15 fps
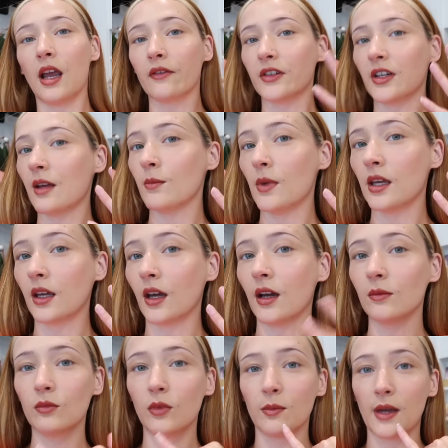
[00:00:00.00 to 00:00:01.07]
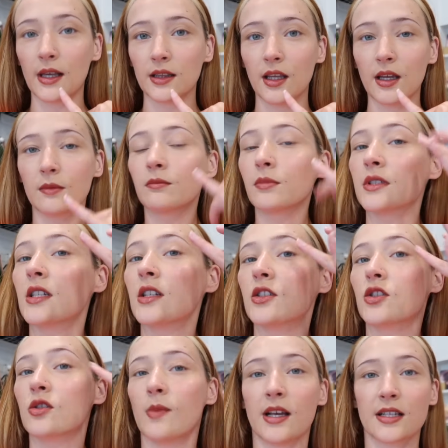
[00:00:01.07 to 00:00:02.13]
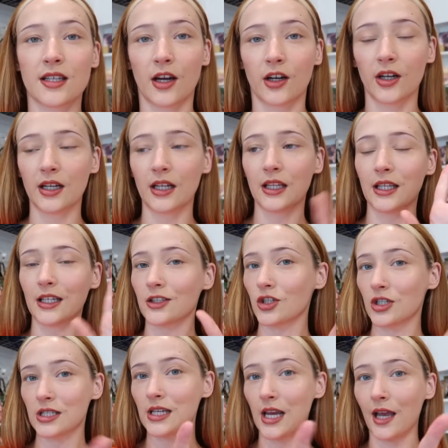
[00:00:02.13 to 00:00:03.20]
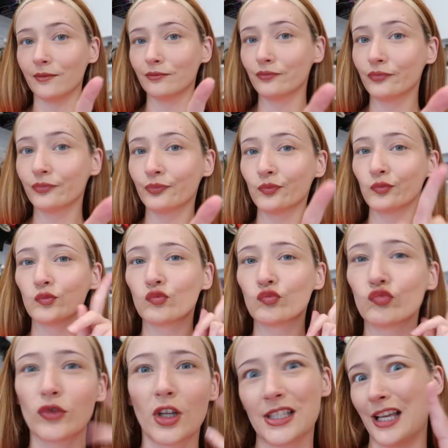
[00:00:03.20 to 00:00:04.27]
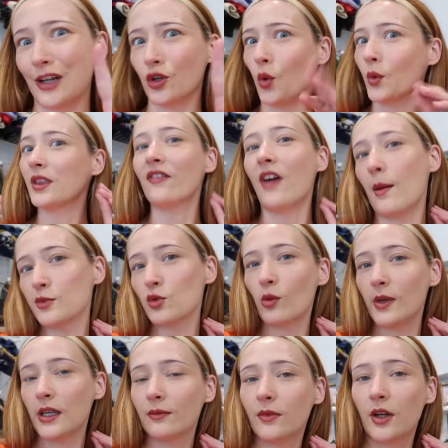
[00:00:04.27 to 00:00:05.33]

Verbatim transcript: Everyday makeup with my lip, but didn't do mascara or anything just yet. Cause I don't know what the vibes will be